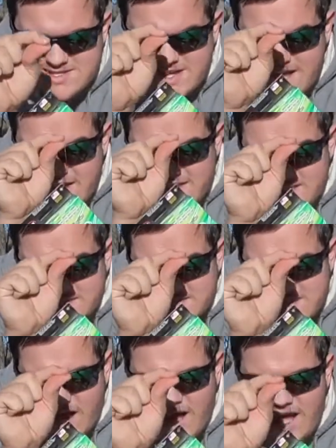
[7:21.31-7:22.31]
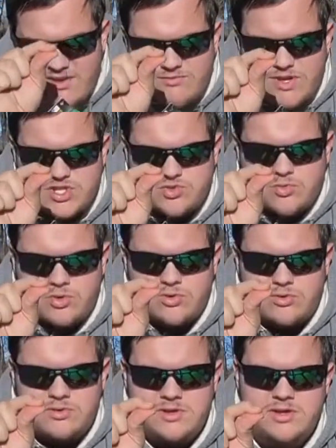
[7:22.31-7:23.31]
that it is high
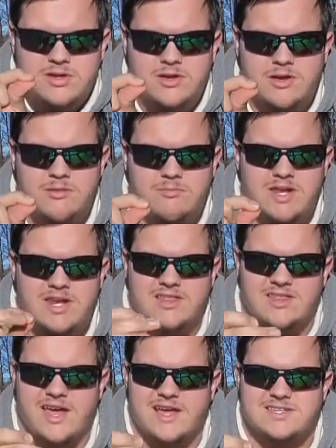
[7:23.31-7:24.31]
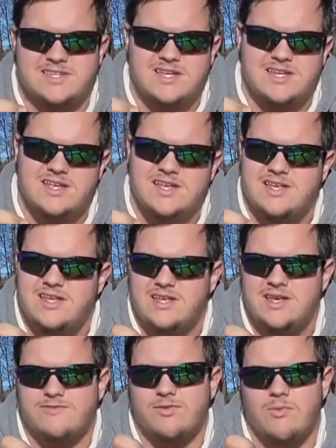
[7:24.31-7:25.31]
visual, meaning that
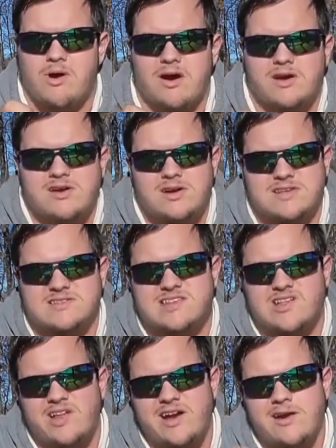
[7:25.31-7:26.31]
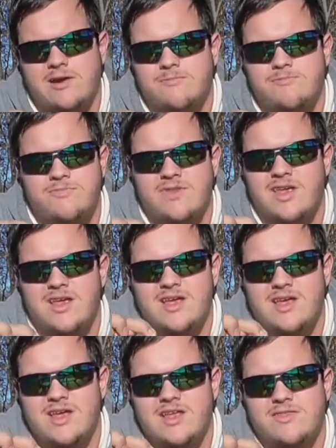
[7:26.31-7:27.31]
if the water is clear,
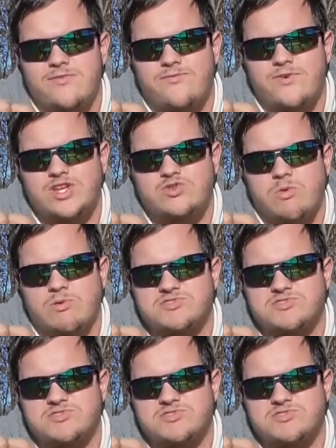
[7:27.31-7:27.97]
the fish will